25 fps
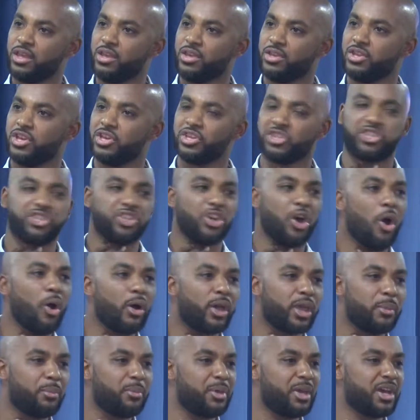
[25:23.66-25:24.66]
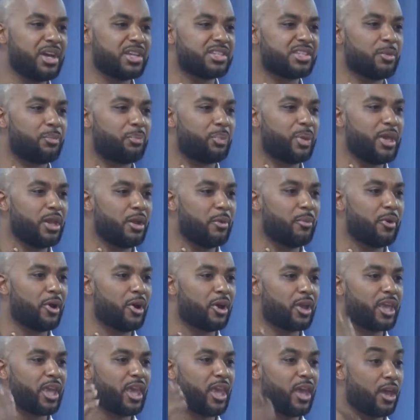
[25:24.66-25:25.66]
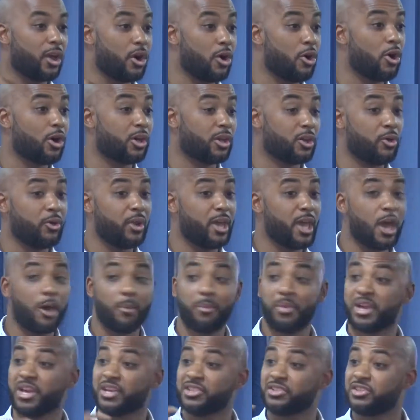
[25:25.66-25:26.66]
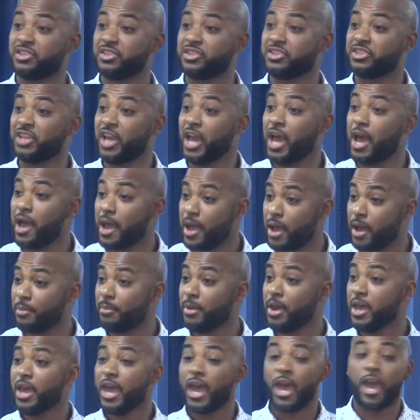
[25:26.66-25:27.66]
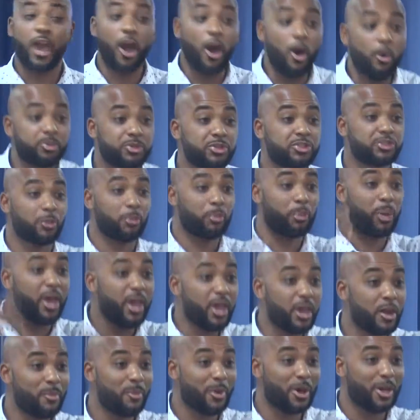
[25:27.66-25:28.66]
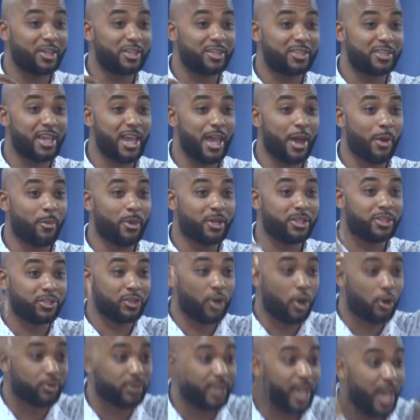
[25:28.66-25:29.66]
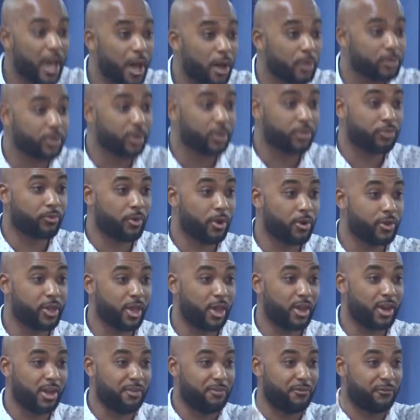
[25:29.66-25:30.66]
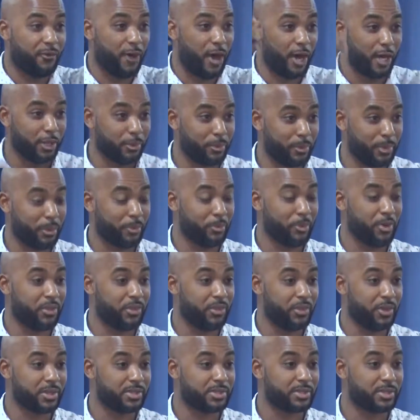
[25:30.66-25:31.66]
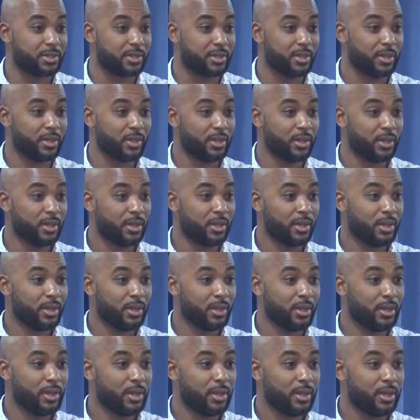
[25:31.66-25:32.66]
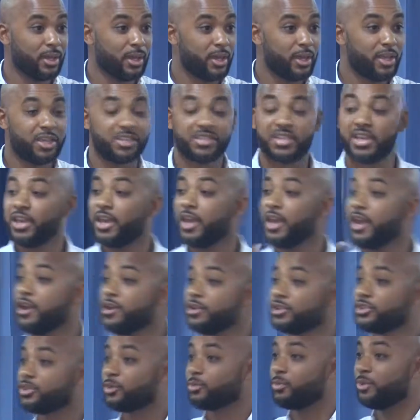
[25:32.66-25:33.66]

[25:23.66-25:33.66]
you're choking because the peanut butter can't go, on, go down because the jam helps the peanut butter sandwich go down your throat. Y'all not following me with this. See, here's the